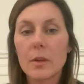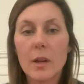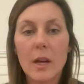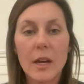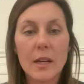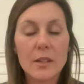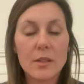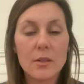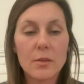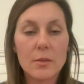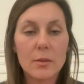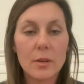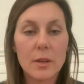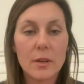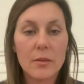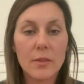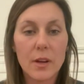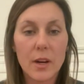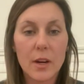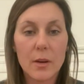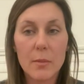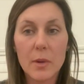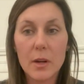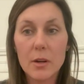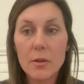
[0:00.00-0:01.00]
I do
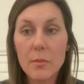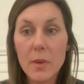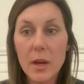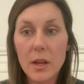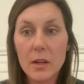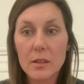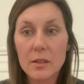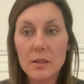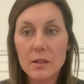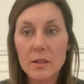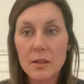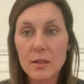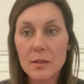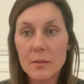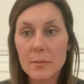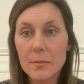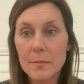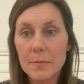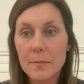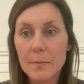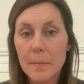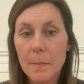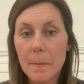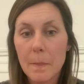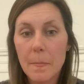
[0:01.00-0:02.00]
environmental medicine,
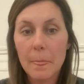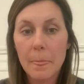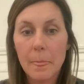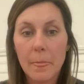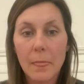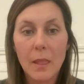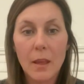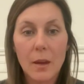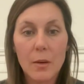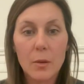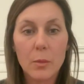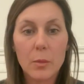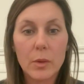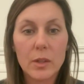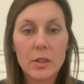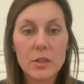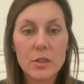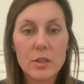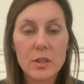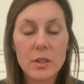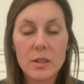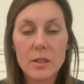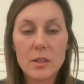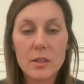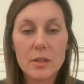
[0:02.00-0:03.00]
which
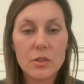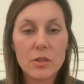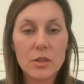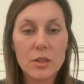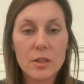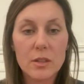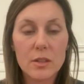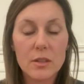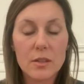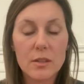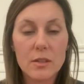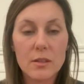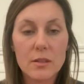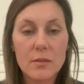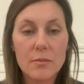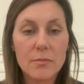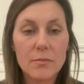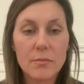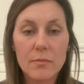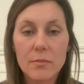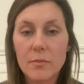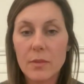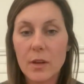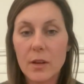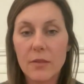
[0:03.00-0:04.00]
is just
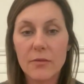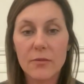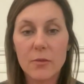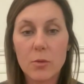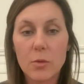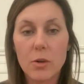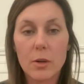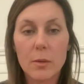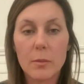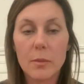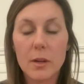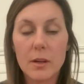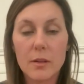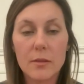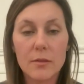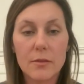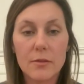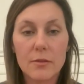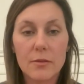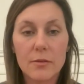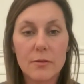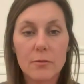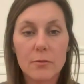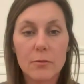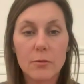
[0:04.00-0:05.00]
a form of
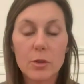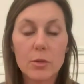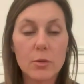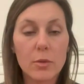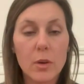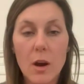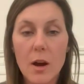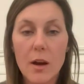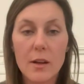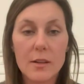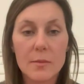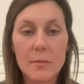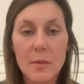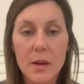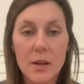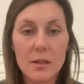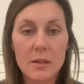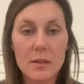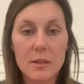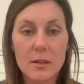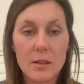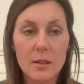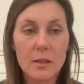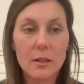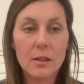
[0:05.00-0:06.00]
root cause
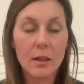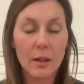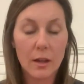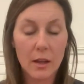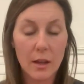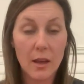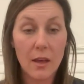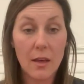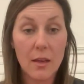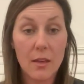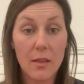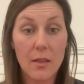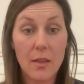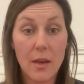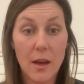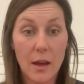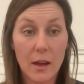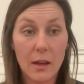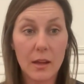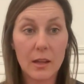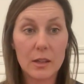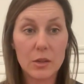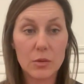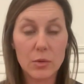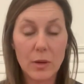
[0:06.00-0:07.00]
medicine that
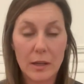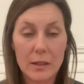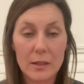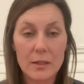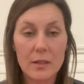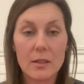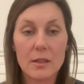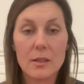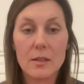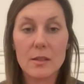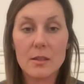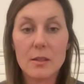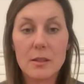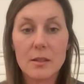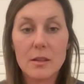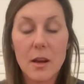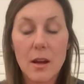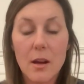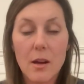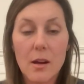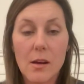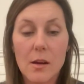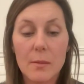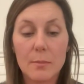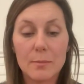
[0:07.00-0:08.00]
addresses
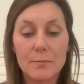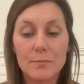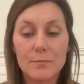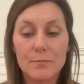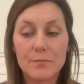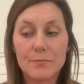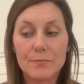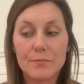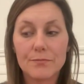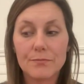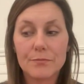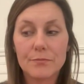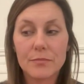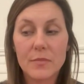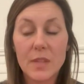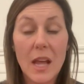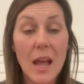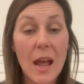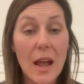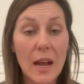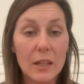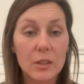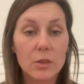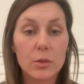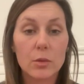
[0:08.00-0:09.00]
the
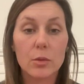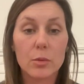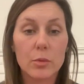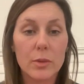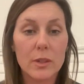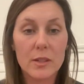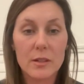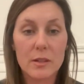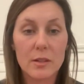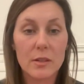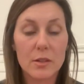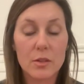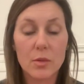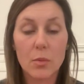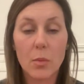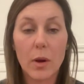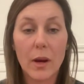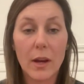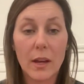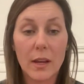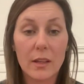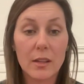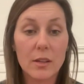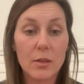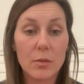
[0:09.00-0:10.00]
actual reasons
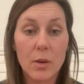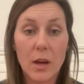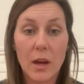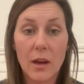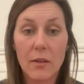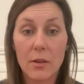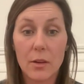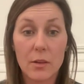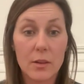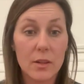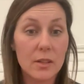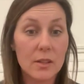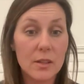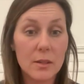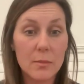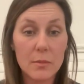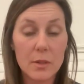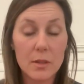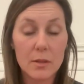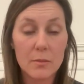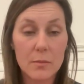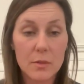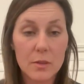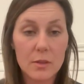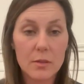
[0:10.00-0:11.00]
why you have all these
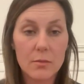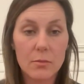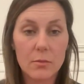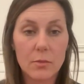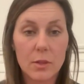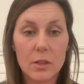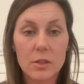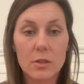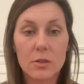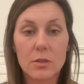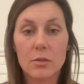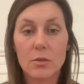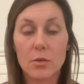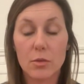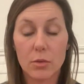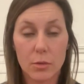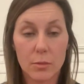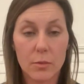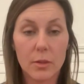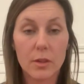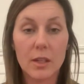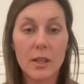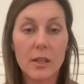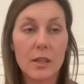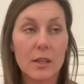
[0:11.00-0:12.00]
symptoms, which
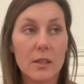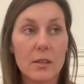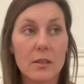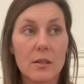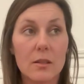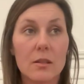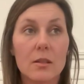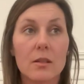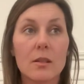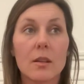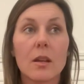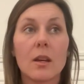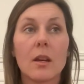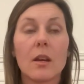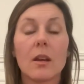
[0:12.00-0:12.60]
normally is